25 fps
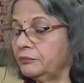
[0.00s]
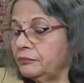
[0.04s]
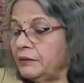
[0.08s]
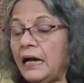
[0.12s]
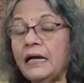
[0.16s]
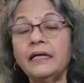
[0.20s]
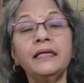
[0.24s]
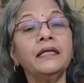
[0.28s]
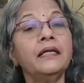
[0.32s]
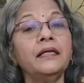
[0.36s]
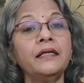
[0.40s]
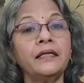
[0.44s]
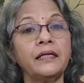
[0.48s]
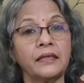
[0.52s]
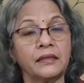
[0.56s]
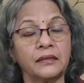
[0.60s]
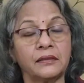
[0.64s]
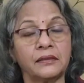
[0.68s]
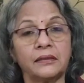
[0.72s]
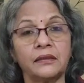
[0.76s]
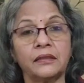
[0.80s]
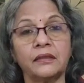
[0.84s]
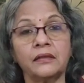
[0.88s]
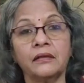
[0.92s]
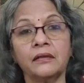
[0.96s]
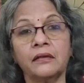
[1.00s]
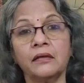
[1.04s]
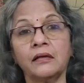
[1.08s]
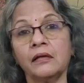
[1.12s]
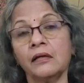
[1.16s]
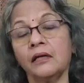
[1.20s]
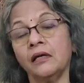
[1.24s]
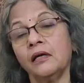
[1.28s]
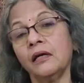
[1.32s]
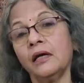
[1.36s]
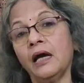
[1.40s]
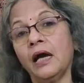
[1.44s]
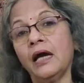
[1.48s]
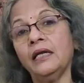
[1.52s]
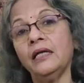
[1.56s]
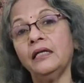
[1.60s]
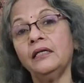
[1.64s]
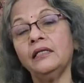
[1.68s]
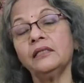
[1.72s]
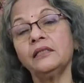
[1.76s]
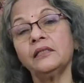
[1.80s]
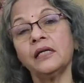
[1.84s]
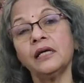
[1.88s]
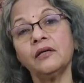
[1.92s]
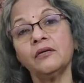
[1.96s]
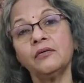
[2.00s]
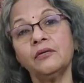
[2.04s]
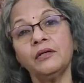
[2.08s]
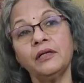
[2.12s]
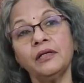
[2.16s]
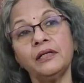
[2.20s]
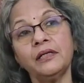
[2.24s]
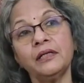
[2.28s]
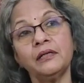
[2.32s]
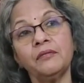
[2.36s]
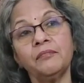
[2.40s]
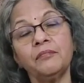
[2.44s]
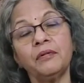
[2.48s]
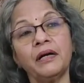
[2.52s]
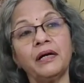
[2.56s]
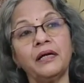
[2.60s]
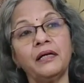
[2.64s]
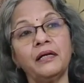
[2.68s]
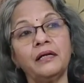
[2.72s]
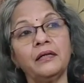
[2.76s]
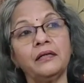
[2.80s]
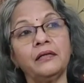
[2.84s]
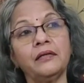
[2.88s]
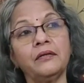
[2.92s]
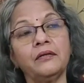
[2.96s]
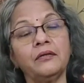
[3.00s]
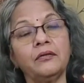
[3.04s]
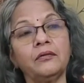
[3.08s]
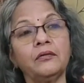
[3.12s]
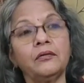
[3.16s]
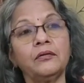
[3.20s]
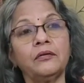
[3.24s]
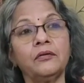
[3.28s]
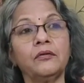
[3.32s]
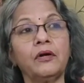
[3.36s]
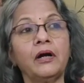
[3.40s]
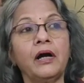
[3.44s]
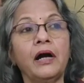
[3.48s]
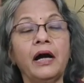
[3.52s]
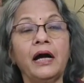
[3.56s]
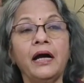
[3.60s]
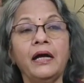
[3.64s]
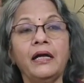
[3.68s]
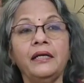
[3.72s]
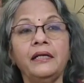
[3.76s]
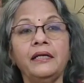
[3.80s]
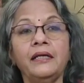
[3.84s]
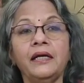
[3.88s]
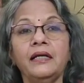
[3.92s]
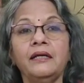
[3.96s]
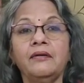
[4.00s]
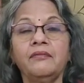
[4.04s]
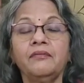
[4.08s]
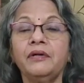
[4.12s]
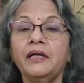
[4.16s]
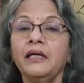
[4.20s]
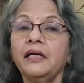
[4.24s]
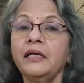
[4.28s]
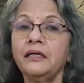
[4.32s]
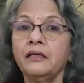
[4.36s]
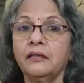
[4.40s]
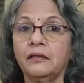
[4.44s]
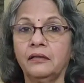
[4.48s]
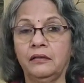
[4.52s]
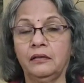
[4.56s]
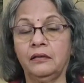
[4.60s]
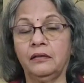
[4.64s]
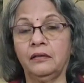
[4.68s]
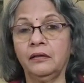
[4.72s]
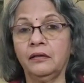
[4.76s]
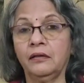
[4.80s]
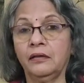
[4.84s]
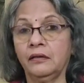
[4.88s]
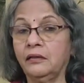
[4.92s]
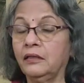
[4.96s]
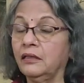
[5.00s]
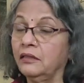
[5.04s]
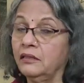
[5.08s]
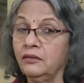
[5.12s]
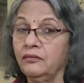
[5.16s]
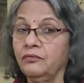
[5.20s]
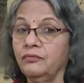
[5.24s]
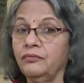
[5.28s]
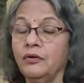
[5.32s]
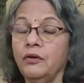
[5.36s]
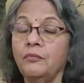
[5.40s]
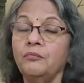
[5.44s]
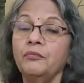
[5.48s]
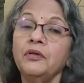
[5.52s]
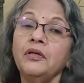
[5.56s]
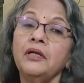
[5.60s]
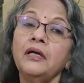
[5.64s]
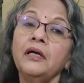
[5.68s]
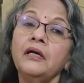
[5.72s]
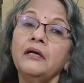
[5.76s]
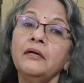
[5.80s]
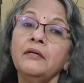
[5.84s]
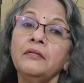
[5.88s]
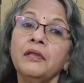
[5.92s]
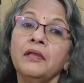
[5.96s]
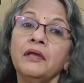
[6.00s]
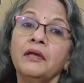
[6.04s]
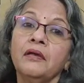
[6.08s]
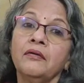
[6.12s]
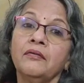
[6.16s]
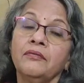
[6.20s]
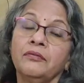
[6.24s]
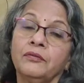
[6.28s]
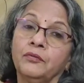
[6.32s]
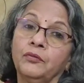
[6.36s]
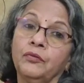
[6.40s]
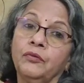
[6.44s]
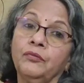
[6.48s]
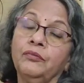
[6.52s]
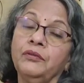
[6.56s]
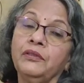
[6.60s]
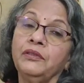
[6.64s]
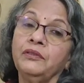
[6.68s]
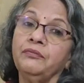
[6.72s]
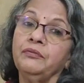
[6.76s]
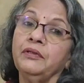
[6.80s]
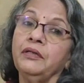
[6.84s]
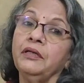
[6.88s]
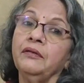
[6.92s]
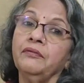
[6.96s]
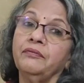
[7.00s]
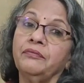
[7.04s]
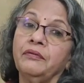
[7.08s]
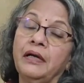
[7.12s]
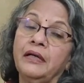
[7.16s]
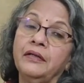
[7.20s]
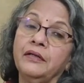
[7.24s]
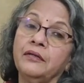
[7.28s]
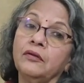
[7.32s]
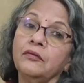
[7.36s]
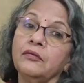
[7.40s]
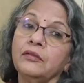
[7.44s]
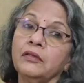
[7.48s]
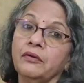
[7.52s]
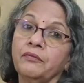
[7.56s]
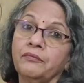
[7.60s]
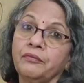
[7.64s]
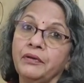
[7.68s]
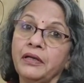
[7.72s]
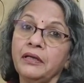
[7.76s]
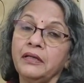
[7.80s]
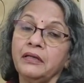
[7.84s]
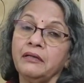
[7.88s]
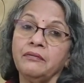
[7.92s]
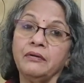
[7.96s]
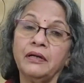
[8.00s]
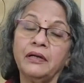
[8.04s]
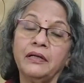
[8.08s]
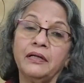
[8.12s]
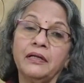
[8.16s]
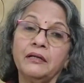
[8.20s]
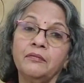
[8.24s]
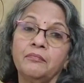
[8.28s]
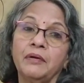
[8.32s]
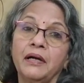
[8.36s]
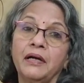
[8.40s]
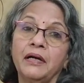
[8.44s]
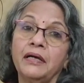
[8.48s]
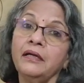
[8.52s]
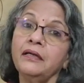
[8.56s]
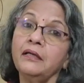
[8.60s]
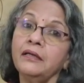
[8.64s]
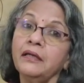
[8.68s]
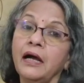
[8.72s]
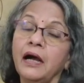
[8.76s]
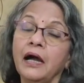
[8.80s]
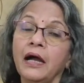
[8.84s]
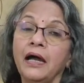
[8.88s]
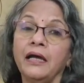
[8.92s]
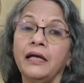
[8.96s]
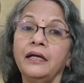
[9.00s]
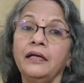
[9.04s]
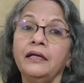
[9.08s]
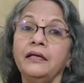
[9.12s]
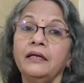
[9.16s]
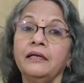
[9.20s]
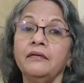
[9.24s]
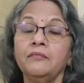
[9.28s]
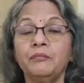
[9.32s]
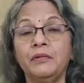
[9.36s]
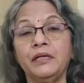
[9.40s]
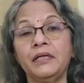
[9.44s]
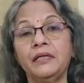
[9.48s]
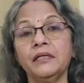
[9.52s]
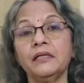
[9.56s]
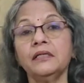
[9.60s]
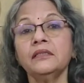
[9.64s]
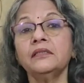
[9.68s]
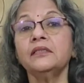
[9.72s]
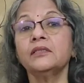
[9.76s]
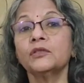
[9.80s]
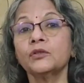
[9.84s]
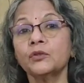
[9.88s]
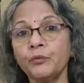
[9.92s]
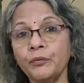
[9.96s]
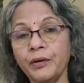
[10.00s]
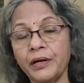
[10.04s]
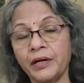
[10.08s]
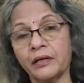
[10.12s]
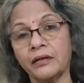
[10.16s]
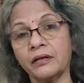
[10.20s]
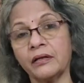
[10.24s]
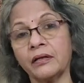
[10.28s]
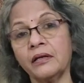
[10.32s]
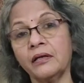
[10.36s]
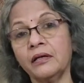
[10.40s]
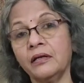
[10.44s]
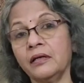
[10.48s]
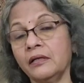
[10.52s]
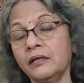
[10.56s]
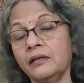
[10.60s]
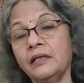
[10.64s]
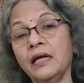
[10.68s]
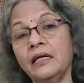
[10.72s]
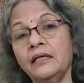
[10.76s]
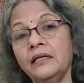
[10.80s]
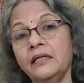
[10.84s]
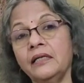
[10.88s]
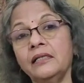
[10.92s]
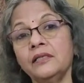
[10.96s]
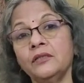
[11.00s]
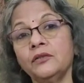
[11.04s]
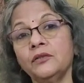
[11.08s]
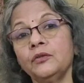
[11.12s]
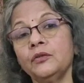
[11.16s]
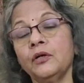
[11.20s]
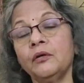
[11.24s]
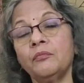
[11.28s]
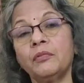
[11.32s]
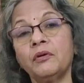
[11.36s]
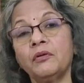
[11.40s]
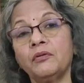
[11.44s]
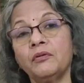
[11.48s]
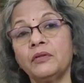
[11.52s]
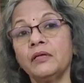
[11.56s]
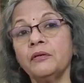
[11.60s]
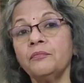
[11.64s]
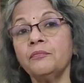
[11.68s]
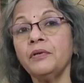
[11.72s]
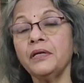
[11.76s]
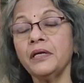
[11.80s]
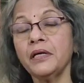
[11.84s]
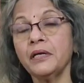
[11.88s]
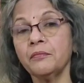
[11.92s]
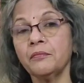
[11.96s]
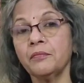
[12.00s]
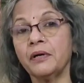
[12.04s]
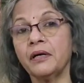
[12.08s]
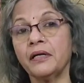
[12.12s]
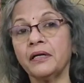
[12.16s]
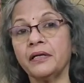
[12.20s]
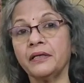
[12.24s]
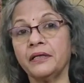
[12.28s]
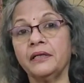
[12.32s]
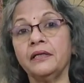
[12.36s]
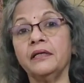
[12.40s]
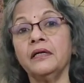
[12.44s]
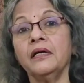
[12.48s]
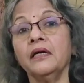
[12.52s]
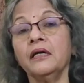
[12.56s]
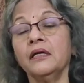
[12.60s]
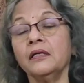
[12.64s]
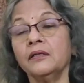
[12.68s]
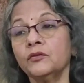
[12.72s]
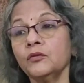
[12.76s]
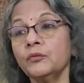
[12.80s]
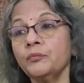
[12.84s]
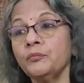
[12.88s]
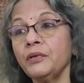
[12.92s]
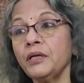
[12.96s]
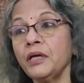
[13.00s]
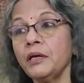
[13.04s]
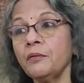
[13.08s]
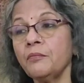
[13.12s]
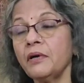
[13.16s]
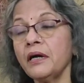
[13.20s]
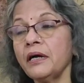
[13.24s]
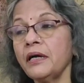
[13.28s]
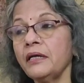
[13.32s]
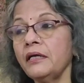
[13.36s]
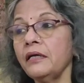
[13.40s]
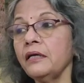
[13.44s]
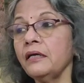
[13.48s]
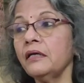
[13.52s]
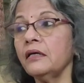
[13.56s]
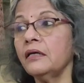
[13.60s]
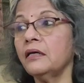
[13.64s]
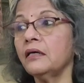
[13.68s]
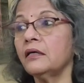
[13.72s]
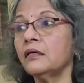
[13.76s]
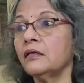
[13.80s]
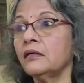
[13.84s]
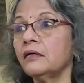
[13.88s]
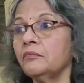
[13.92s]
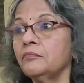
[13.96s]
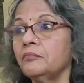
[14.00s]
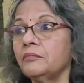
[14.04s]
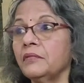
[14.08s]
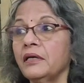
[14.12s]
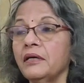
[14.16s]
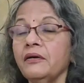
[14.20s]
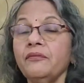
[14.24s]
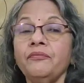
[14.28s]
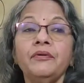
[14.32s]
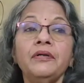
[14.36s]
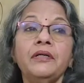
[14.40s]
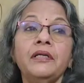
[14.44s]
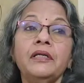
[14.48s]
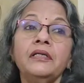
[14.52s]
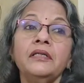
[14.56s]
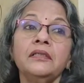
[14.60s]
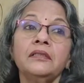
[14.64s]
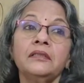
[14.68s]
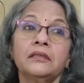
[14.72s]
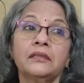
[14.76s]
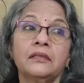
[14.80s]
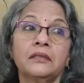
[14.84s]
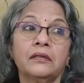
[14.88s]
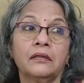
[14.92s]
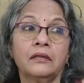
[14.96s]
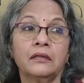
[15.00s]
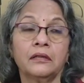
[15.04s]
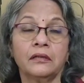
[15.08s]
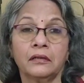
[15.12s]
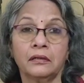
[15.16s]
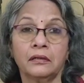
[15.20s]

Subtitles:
fat index, and it is calculated by your height and weight. There is a formula through which we find out the weight divided by height in meters square. That tells you about the BMI. So BMI, if it is